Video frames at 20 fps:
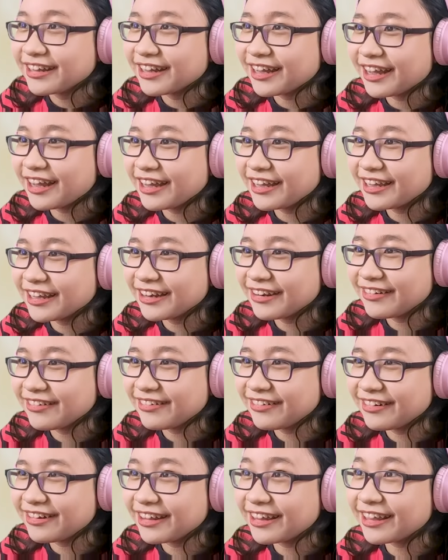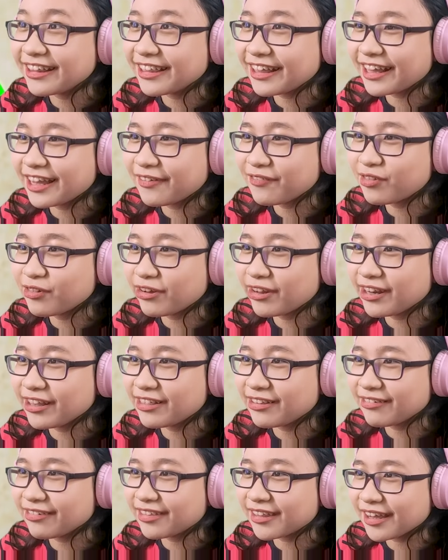I can do this. I have
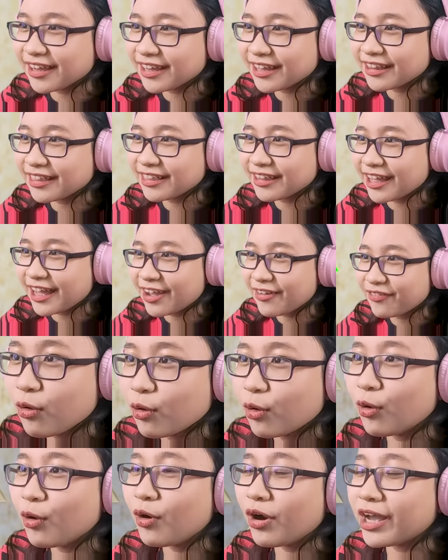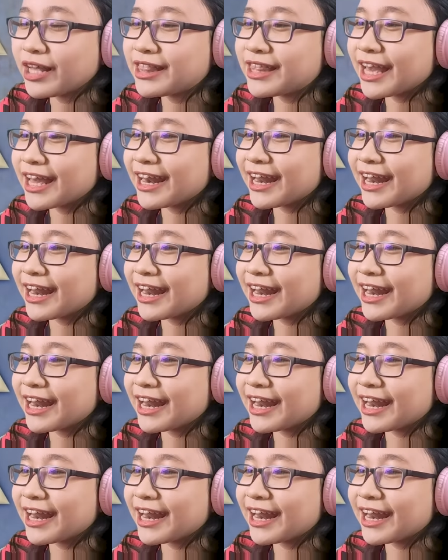22 seconds left. Oh, I did